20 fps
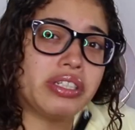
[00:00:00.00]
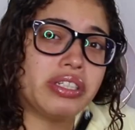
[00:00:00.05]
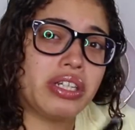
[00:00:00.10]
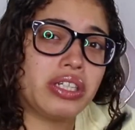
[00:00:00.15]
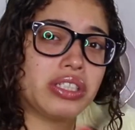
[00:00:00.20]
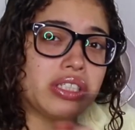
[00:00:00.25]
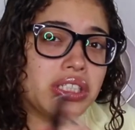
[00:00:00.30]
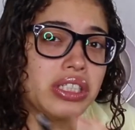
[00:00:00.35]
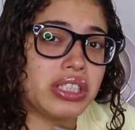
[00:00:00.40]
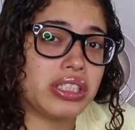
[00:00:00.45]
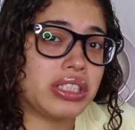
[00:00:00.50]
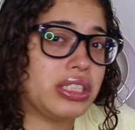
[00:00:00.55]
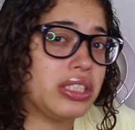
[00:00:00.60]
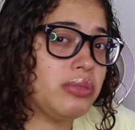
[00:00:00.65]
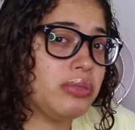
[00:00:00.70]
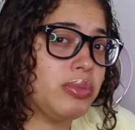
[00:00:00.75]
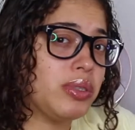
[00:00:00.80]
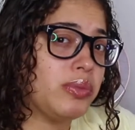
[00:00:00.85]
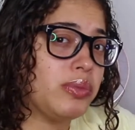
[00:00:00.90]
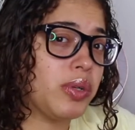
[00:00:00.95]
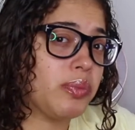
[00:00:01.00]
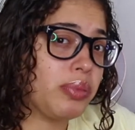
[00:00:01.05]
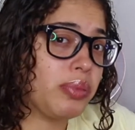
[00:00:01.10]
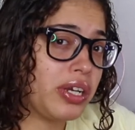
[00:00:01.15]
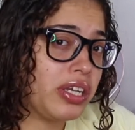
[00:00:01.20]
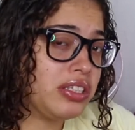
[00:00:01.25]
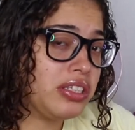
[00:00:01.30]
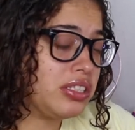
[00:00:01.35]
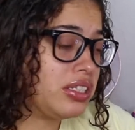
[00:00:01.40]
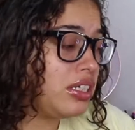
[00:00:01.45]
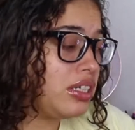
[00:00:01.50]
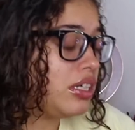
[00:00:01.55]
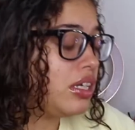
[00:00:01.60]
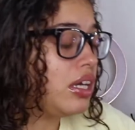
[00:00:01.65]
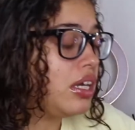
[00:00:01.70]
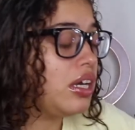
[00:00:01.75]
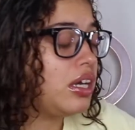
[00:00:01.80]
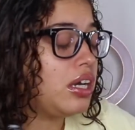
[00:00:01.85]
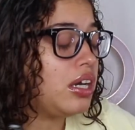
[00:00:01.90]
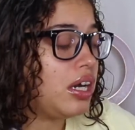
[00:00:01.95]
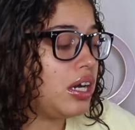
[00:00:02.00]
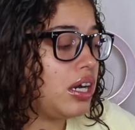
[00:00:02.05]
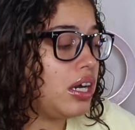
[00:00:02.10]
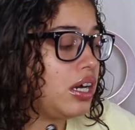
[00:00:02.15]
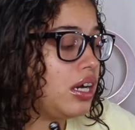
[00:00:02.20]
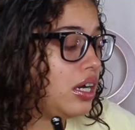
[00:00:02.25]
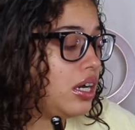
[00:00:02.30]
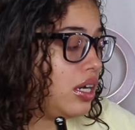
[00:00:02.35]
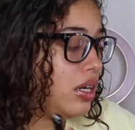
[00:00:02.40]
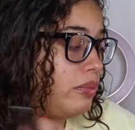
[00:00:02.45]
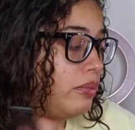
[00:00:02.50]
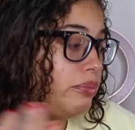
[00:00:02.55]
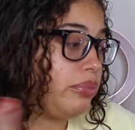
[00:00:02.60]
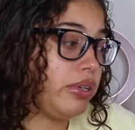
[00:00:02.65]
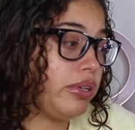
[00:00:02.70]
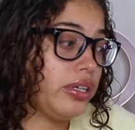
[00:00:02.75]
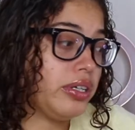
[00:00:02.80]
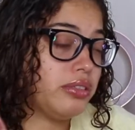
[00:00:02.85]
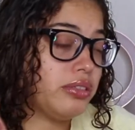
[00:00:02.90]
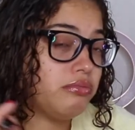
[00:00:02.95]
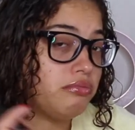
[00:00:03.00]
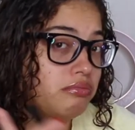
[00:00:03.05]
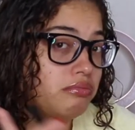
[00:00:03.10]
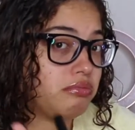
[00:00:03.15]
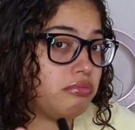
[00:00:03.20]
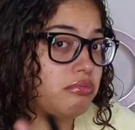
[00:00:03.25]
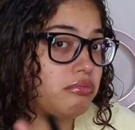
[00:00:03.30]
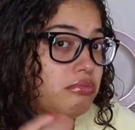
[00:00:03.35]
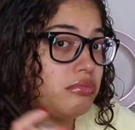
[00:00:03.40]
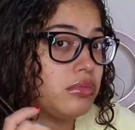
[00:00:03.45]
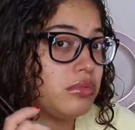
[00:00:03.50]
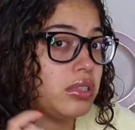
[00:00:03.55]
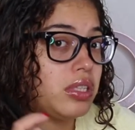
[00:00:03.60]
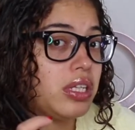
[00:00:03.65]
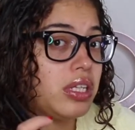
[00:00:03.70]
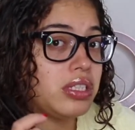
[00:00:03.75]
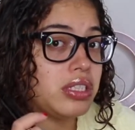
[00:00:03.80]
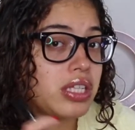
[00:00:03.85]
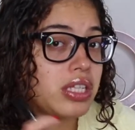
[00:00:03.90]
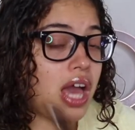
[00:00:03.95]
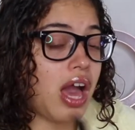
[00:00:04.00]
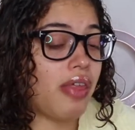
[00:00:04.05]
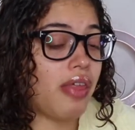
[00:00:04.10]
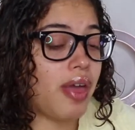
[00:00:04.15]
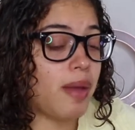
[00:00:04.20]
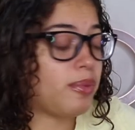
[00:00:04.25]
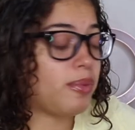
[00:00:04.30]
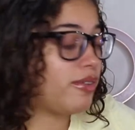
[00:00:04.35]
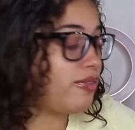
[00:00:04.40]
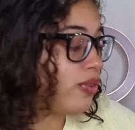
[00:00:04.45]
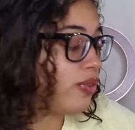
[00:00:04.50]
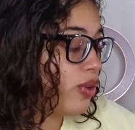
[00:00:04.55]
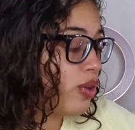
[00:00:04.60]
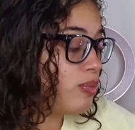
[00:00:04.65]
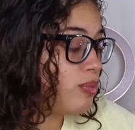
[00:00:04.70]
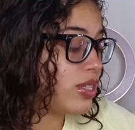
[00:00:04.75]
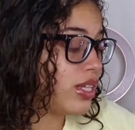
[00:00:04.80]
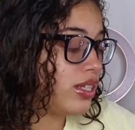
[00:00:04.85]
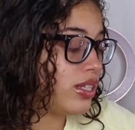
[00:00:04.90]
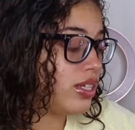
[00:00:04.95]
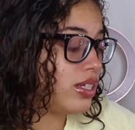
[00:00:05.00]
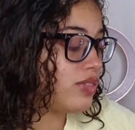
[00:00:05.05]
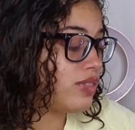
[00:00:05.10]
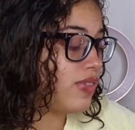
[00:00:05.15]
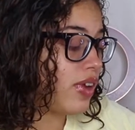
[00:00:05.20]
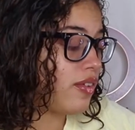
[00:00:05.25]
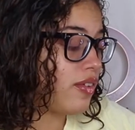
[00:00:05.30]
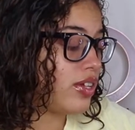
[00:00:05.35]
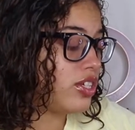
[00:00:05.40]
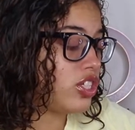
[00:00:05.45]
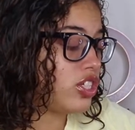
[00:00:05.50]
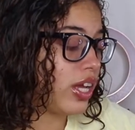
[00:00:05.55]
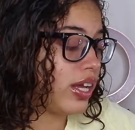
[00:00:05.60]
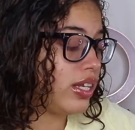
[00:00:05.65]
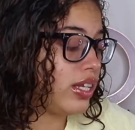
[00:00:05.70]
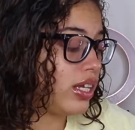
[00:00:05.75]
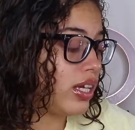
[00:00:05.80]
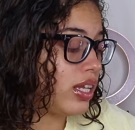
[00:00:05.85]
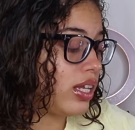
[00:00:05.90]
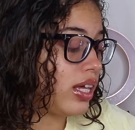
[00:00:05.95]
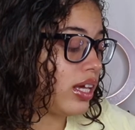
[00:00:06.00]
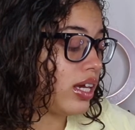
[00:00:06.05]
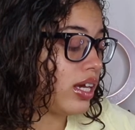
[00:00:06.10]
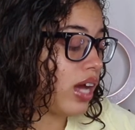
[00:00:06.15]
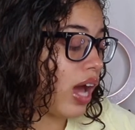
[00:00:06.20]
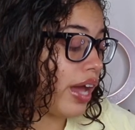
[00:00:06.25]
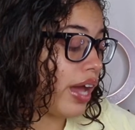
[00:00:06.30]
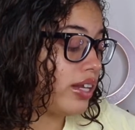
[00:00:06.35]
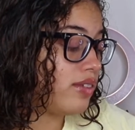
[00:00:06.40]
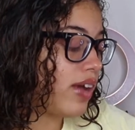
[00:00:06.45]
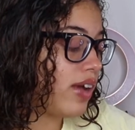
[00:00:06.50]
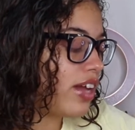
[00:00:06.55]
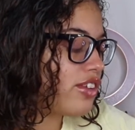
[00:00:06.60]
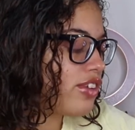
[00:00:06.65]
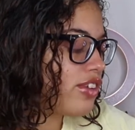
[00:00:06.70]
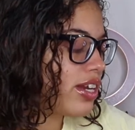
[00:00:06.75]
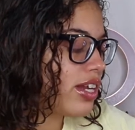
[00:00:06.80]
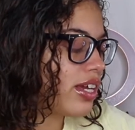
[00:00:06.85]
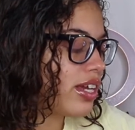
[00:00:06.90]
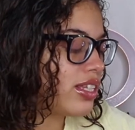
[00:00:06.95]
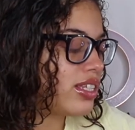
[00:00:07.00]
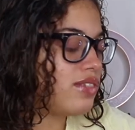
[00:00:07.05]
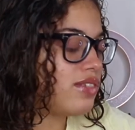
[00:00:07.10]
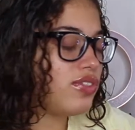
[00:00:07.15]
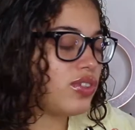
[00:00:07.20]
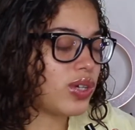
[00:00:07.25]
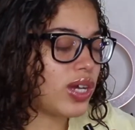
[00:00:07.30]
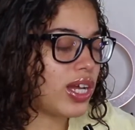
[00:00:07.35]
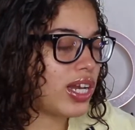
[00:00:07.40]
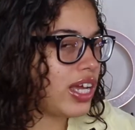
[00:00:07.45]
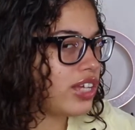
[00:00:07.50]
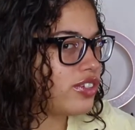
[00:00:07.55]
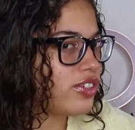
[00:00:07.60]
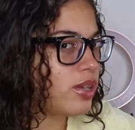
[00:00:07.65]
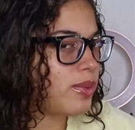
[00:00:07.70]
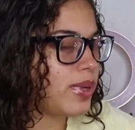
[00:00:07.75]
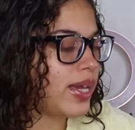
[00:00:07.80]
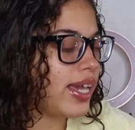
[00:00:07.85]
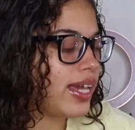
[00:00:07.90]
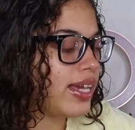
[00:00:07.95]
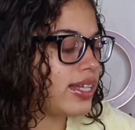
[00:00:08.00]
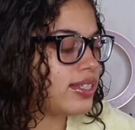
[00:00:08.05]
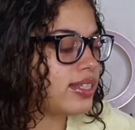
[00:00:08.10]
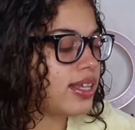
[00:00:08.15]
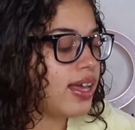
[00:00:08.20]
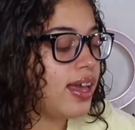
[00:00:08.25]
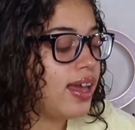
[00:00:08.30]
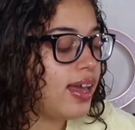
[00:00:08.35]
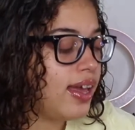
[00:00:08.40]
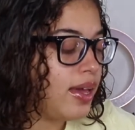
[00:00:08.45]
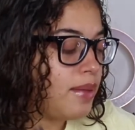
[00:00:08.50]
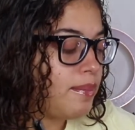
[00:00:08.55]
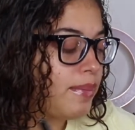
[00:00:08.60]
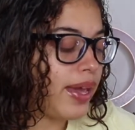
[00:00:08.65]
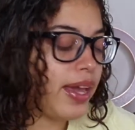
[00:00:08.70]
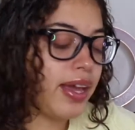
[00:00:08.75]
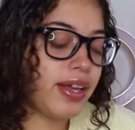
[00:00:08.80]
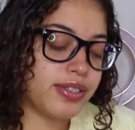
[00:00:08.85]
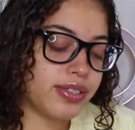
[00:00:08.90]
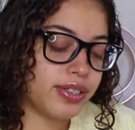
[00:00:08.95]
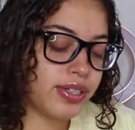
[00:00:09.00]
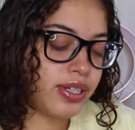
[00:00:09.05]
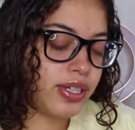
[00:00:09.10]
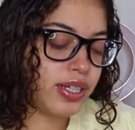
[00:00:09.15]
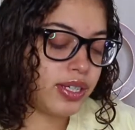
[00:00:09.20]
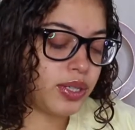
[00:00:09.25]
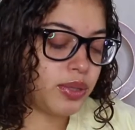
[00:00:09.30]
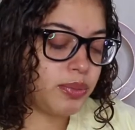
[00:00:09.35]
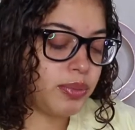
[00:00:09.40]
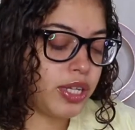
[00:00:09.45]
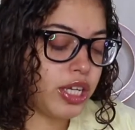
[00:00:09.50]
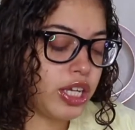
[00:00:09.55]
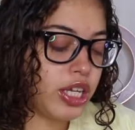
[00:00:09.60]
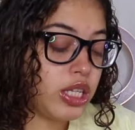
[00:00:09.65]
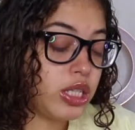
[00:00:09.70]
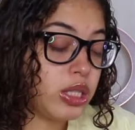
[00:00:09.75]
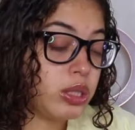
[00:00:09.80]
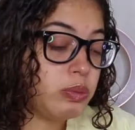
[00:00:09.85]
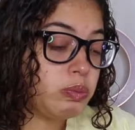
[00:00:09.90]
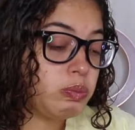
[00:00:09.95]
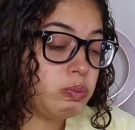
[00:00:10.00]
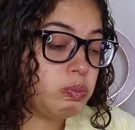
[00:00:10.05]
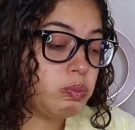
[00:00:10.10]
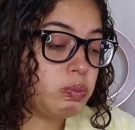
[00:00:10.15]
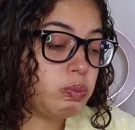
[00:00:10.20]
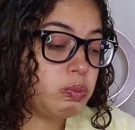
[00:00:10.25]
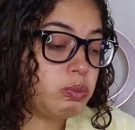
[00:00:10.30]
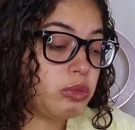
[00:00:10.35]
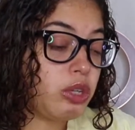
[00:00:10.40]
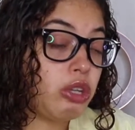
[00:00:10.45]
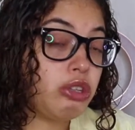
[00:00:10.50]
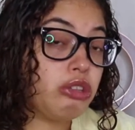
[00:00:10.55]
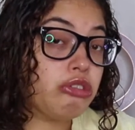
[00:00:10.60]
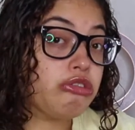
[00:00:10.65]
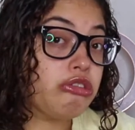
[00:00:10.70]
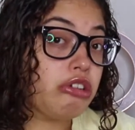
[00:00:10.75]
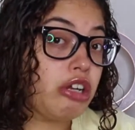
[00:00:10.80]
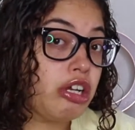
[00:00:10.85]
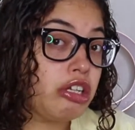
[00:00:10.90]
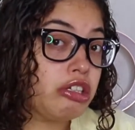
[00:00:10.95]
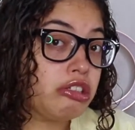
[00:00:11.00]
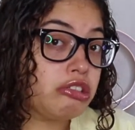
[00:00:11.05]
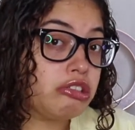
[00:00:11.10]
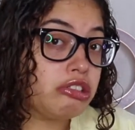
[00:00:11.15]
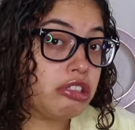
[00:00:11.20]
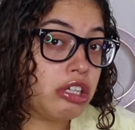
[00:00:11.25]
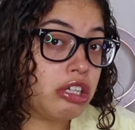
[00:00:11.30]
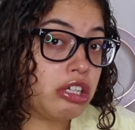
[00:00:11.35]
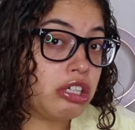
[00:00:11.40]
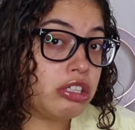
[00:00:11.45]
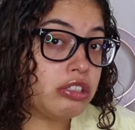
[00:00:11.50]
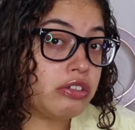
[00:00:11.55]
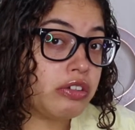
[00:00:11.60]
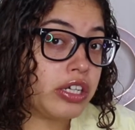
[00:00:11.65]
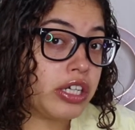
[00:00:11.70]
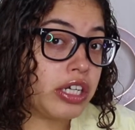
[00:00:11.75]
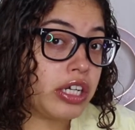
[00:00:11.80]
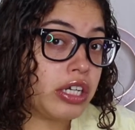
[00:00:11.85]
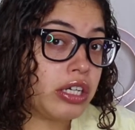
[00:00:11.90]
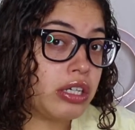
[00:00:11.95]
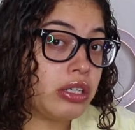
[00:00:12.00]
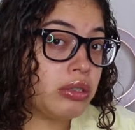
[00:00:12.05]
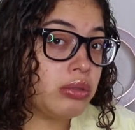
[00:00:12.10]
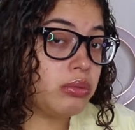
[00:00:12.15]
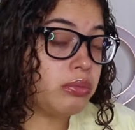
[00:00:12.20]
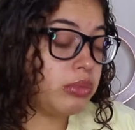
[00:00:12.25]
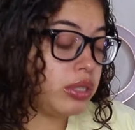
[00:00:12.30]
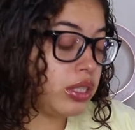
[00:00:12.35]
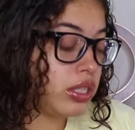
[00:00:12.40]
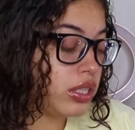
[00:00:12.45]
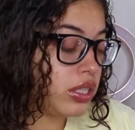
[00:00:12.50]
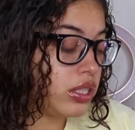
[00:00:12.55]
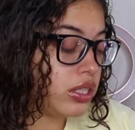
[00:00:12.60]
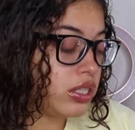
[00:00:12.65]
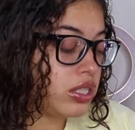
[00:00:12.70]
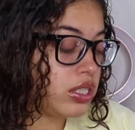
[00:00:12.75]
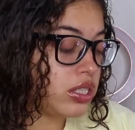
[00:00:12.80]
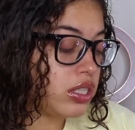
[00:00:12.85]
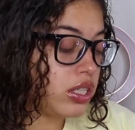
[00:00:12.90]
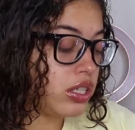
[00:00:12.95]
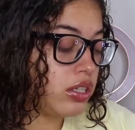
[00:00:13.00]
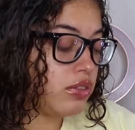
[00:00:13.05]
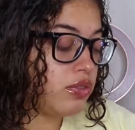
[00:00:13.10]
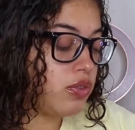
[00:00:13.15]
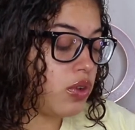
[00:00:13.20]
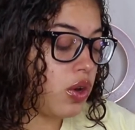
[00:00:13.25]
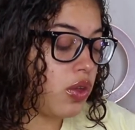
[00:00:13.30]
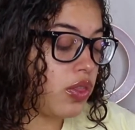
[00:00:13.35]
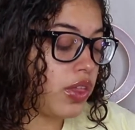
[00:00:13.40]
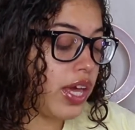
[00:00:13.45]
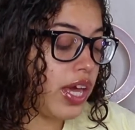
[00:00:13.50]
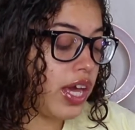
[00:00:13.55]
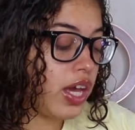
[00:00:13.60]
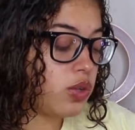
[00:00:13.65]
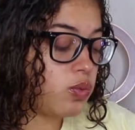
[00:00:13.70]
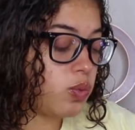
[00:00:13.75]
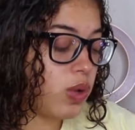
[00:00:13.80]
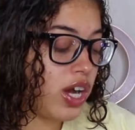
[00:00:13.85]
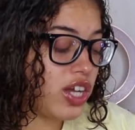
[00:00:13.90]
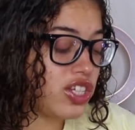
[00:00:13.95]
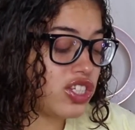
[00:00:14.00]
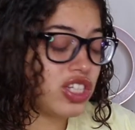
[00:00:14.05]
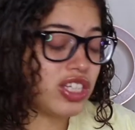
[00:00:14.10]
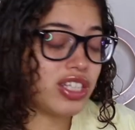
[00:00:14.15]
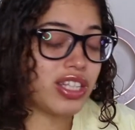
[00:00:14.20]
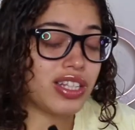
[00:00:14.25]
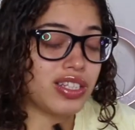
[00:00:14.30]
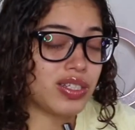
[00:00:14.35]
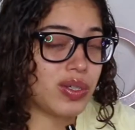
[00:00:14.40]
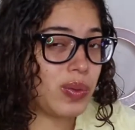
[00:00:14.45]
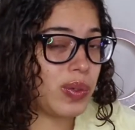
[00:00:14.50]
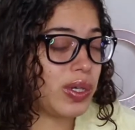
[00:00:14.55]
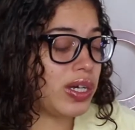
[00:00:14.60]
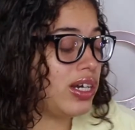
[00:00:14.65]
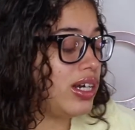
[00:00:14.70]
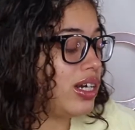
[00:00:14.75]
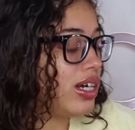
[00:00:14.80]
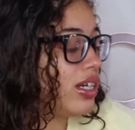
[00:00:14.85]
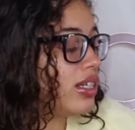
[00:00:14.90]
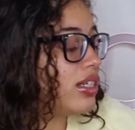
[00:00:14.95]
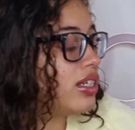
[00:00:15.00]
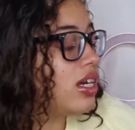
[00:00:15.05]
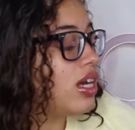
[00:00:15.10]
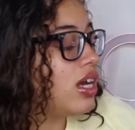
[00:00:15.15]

I think it's a little bit more pricey. But let's see how that performs. It looks very shiny and like kind of hydrating. It did feel kind of hydrating in my hands. My hands are a little bit on the dryer side right now because of all the hand washing that's going on.